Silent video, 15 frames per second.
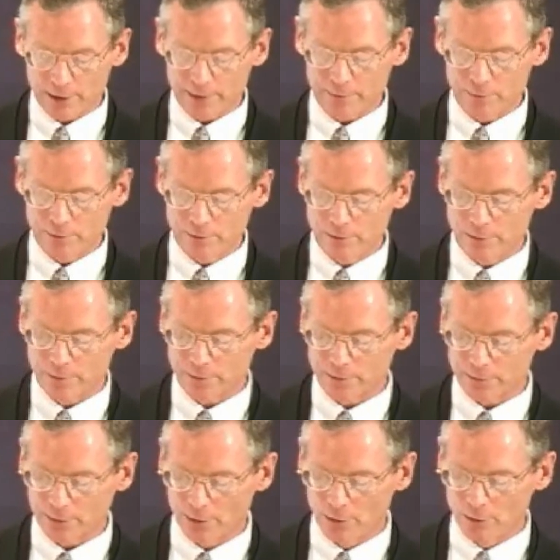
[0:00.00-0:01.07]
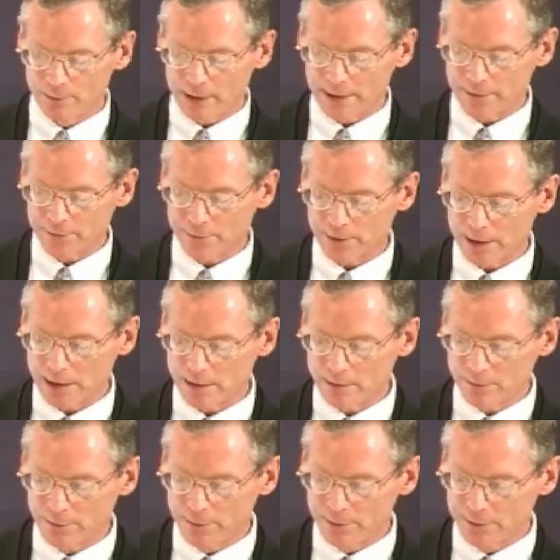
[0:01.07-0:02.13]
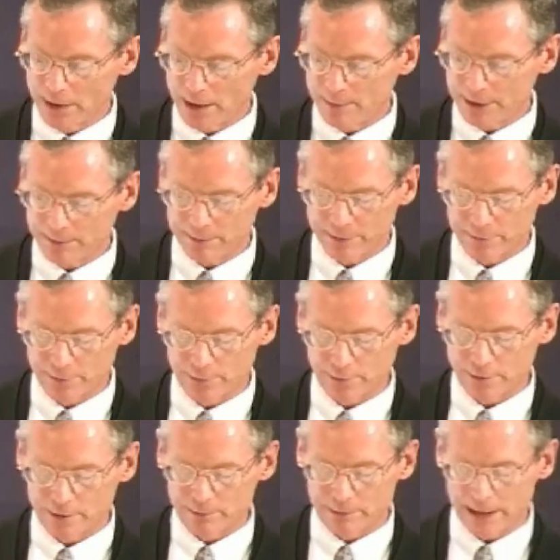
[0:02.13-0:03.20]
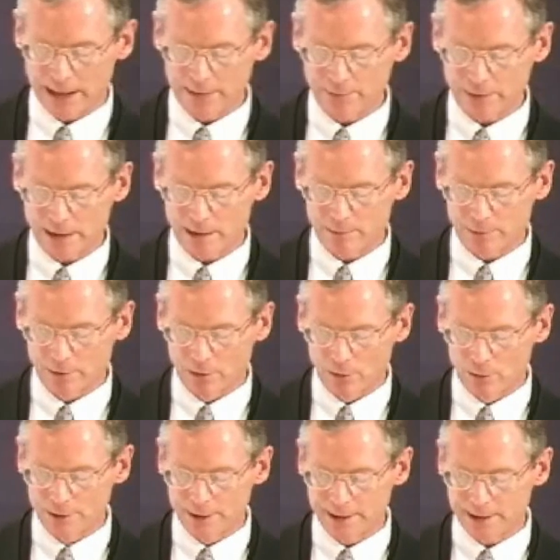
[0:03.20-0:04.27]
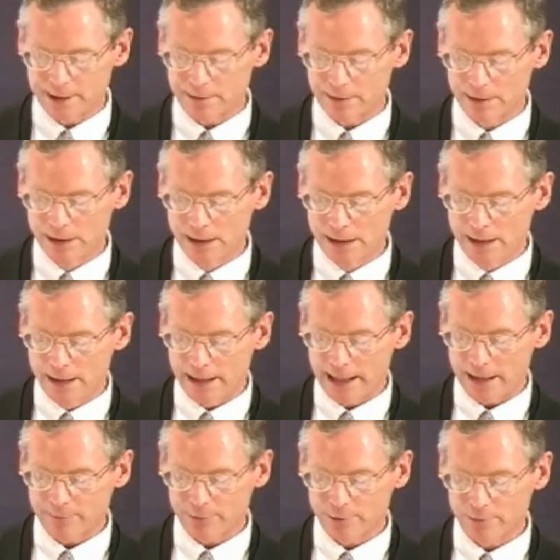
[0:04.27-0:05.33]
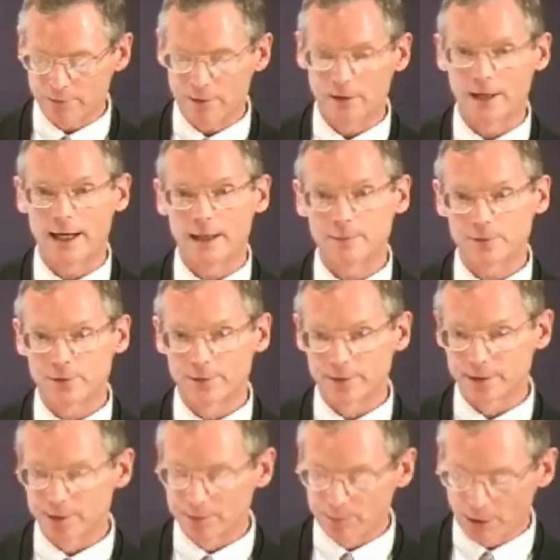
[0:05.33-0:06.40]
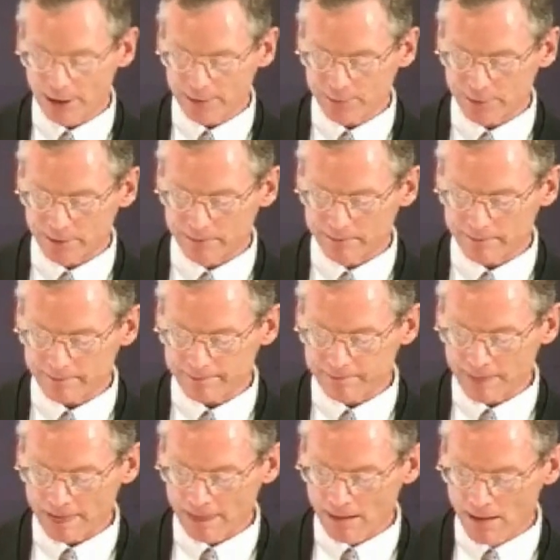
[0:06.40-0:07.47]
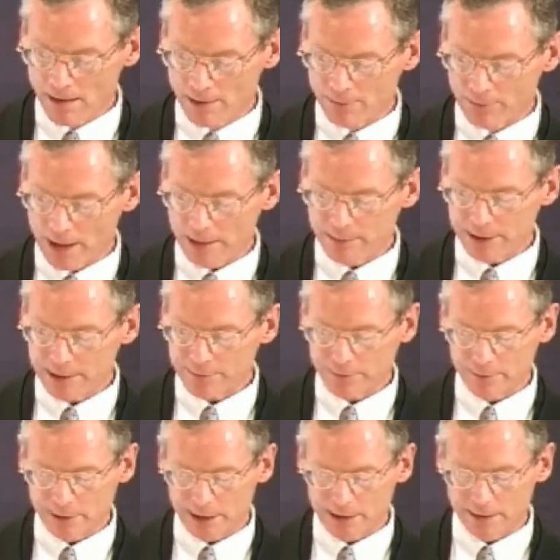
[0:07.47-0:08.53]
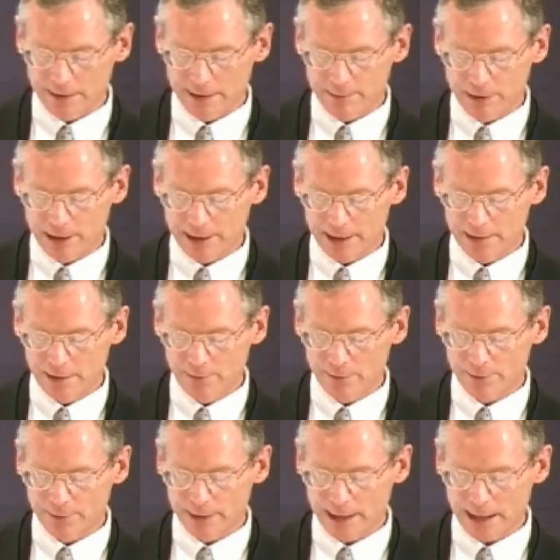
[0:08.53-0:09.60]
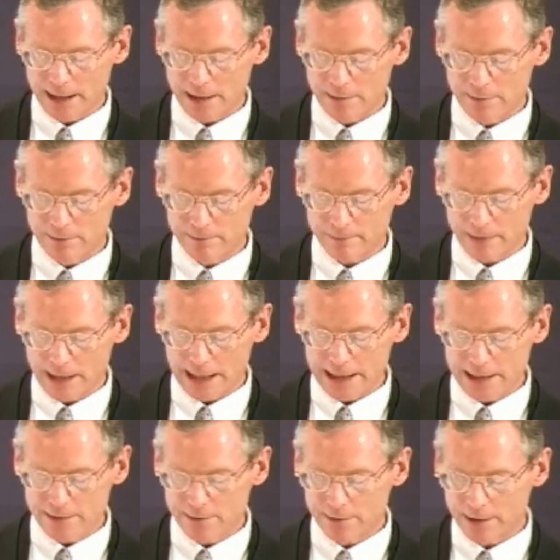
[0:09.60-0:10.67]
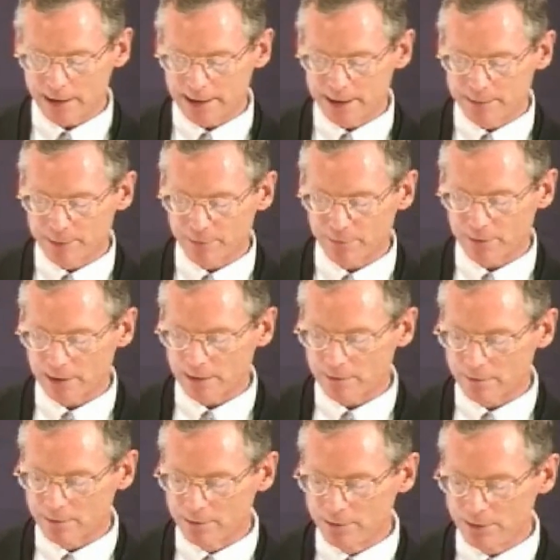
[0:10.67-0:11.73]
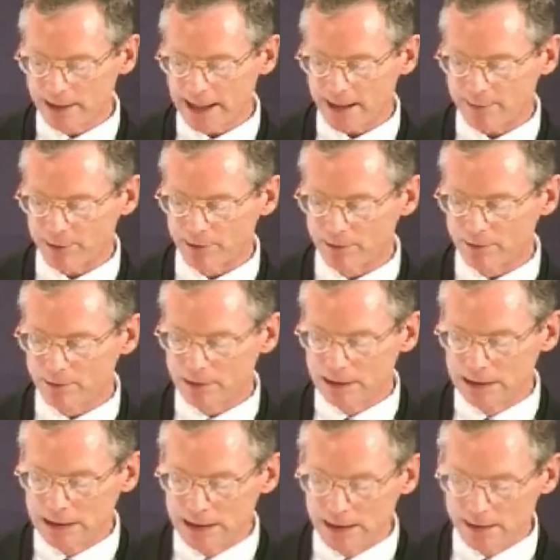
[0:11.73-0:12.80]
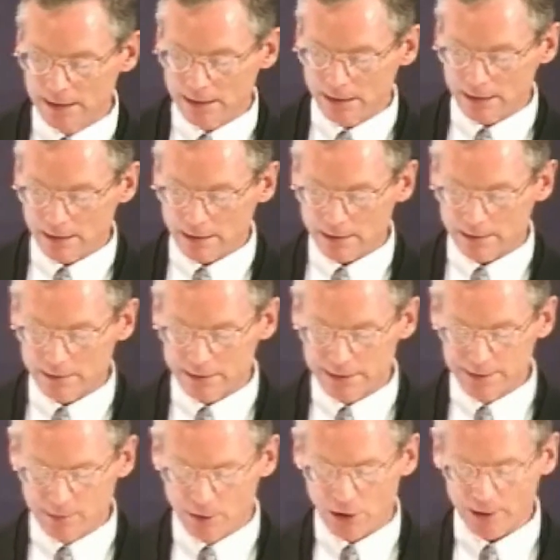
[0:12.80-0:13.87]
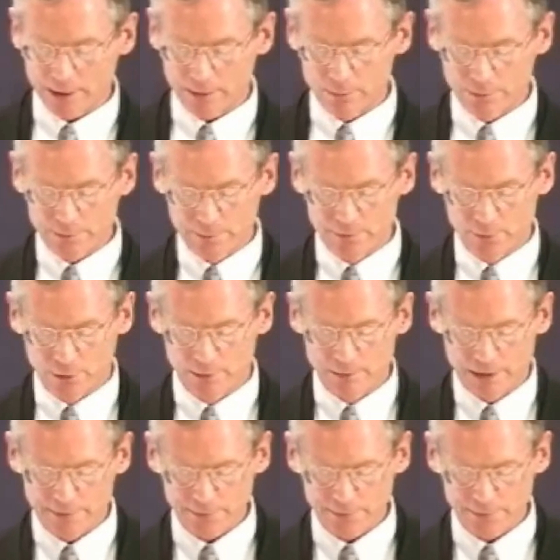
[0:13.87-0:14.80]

market, too, was controlled by the state through the dominant position that banks came to hold in it after its collapse during the Depression. Reimann estimated that by 1938, 80 to 90 percent of the new capital uh, in the market was absorbed